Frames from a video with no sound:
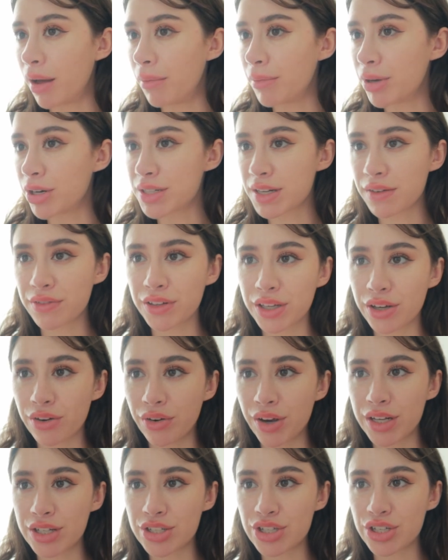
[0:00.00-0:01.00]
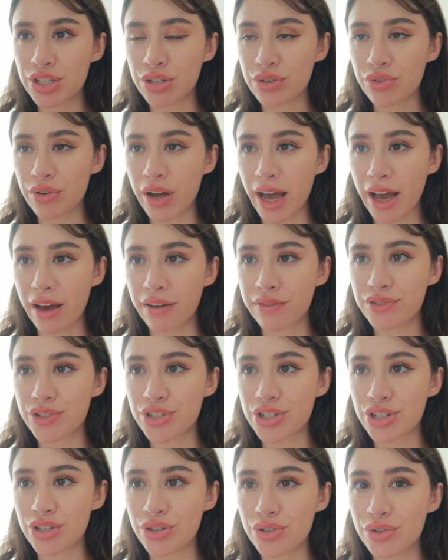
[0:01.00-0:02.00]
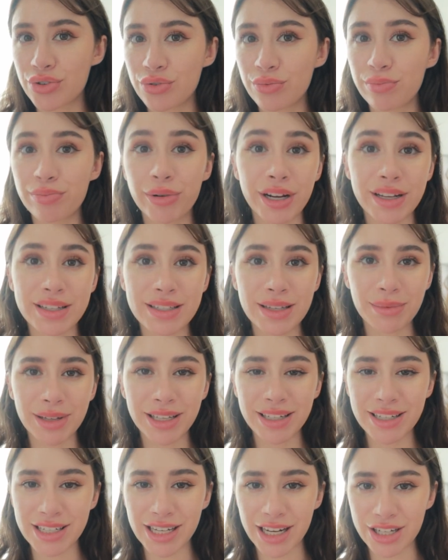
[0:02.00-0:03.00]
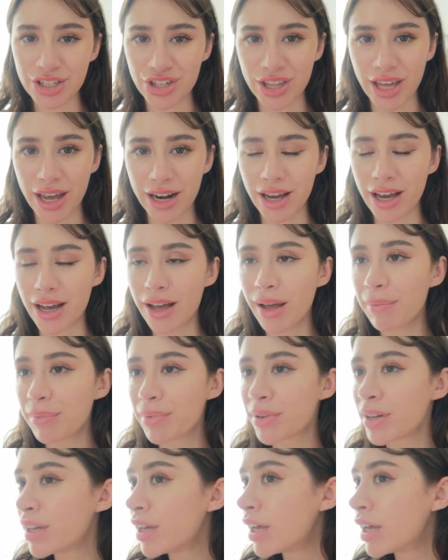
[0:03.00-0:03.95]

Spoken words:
you're definitely going to have to bring something to touch that up.